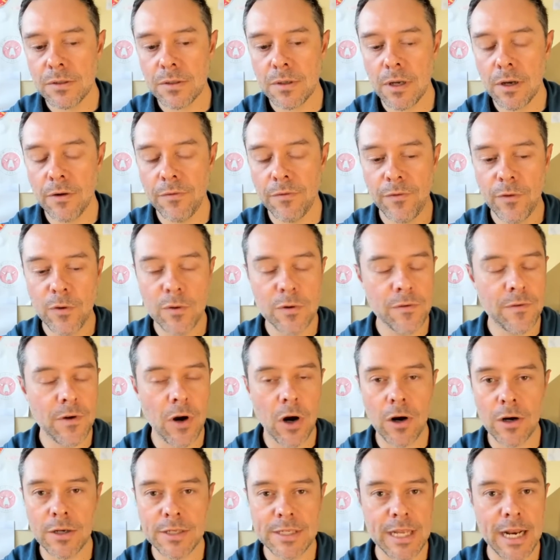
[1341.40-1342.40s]
a few
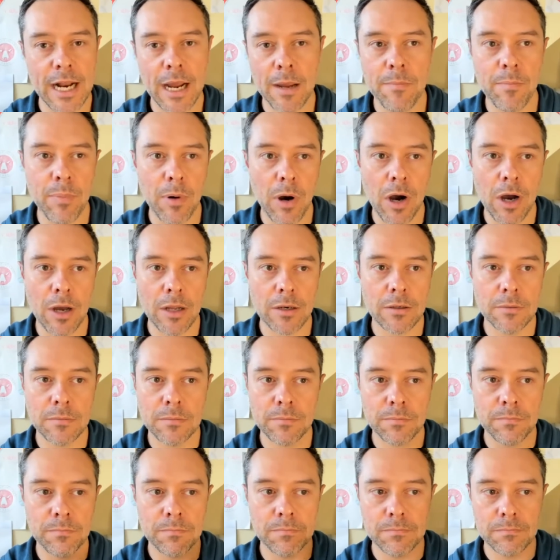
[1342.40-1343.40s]
cards that I bought
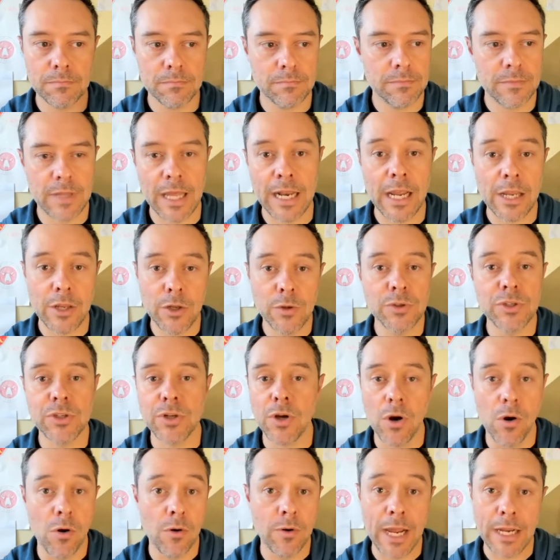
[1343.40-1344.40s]
that I used
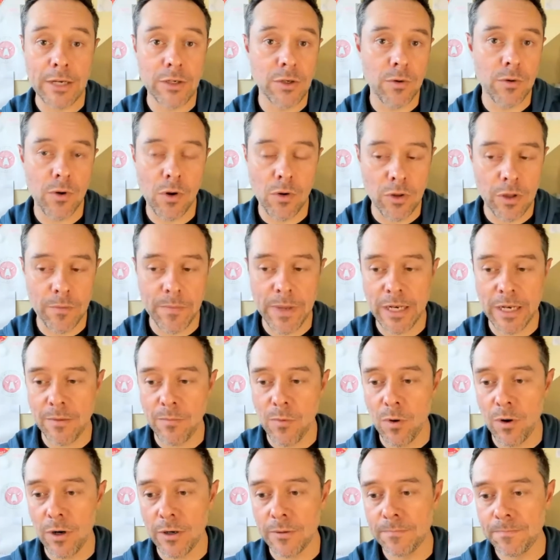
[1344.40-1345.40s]
to own. I don't own them
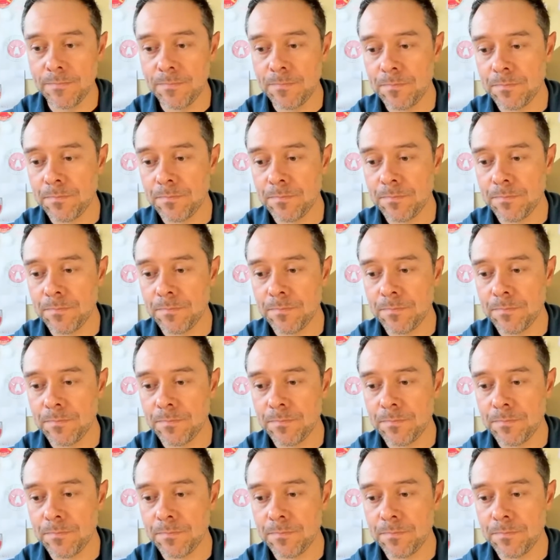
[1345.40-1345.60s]
anymore.